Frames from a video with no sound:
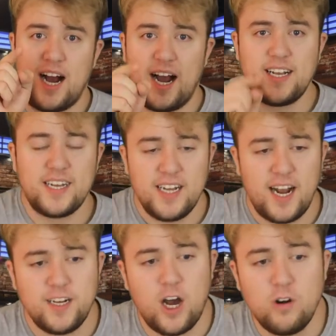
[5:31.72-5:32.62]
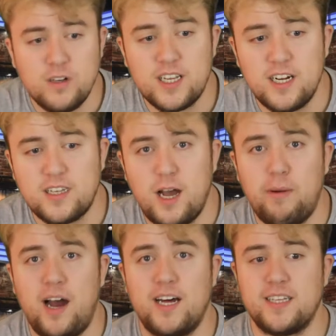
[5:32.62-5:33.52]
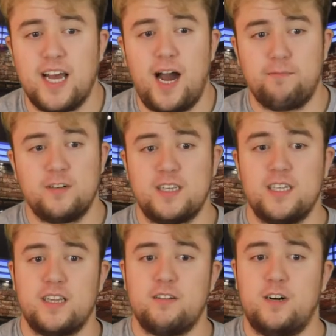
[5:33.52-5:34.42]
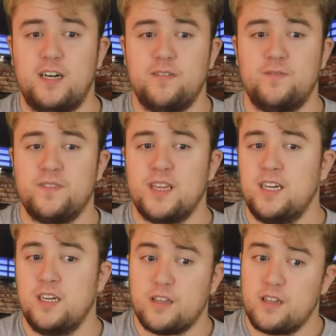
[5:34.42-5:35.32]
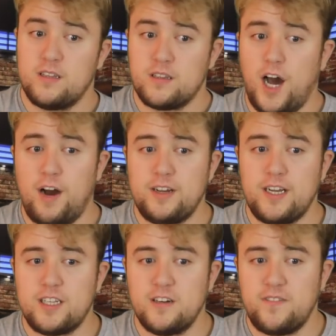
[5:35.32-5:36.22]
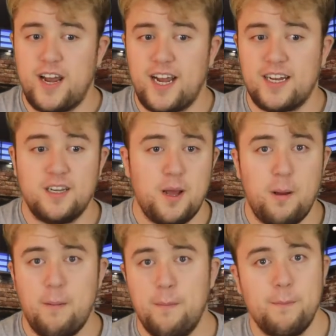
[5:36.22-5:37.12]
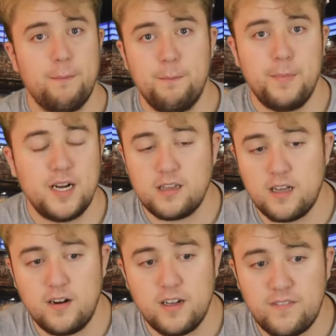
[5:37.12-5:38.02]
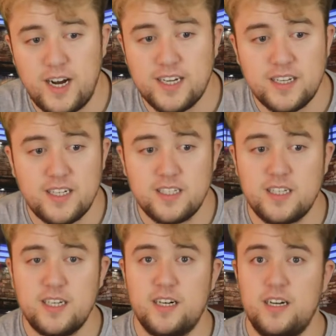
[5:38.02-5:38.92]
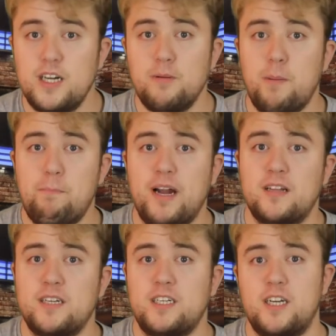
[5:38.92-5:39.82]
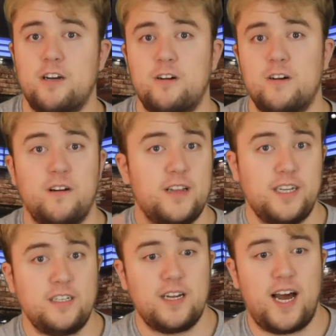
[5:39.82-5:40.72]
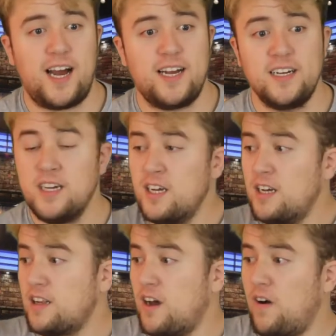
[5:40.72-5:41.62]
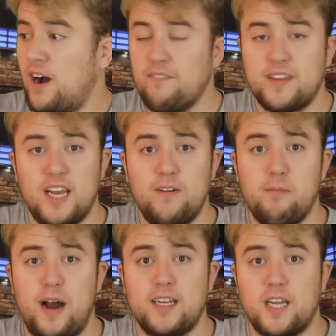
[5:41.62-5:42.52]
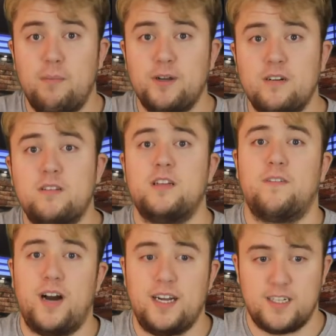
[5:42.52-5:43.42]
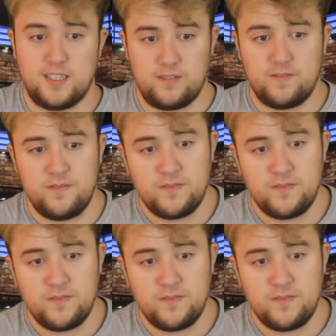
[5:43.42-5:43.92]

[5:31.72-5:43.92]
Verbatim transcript: I think I know who's going to come out on top with this one. Sorry, Eagle fan. Minnesota Vikings is just a little bit better this year than you guys, so I'm giving my W to the Vikings.